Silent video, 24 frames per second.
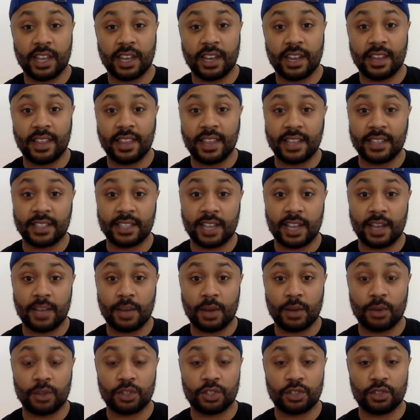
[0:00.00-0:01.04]
And then at that time,
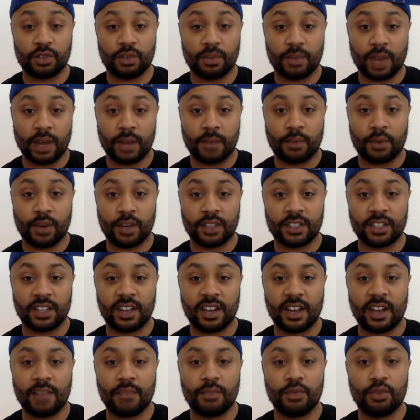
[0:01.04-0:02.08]
I was student body
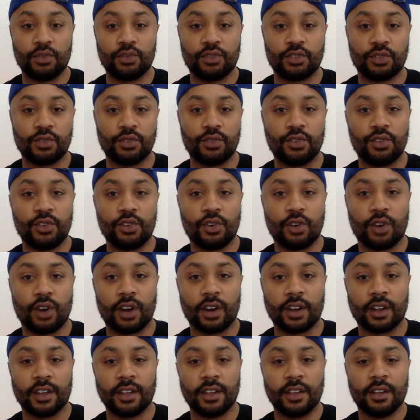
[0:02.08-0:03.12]
president. I moved to New
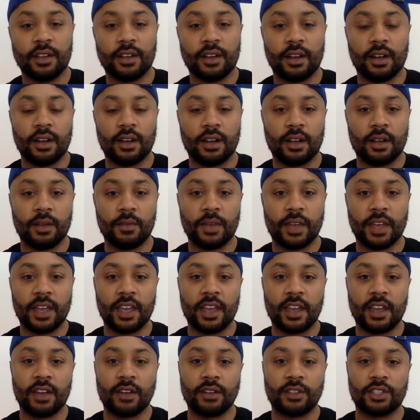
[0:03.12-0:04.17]
York
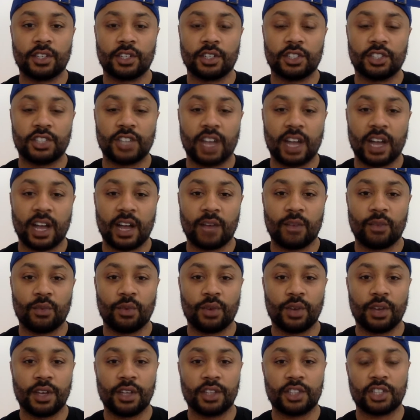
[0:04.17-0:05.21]
and took a job
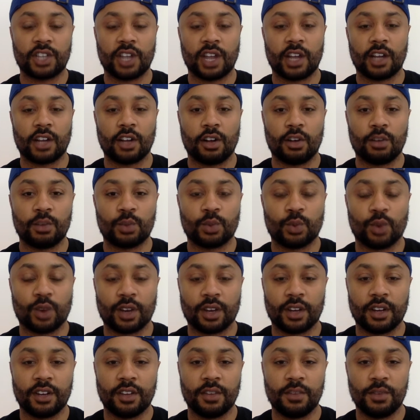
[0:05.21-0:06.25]
with Sean Combs
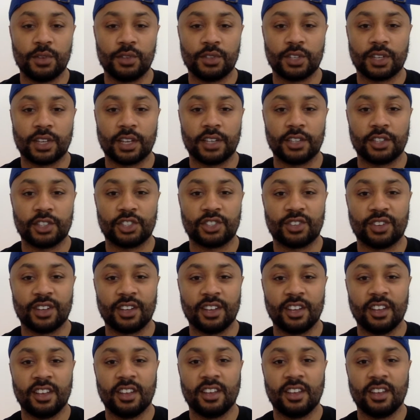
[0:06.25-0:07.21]
working in the music industry.